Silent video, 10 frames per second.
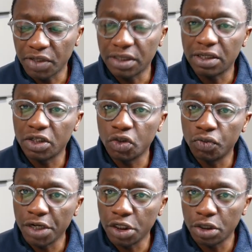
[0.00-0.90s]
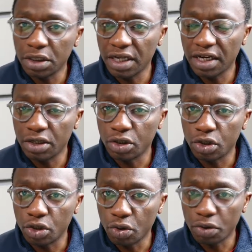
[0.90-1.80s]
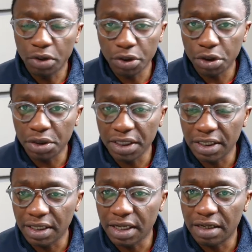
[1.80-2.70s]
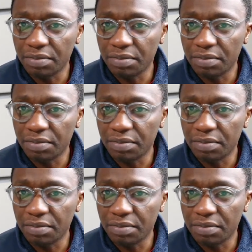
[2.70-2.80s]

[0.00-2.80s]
certain region in your country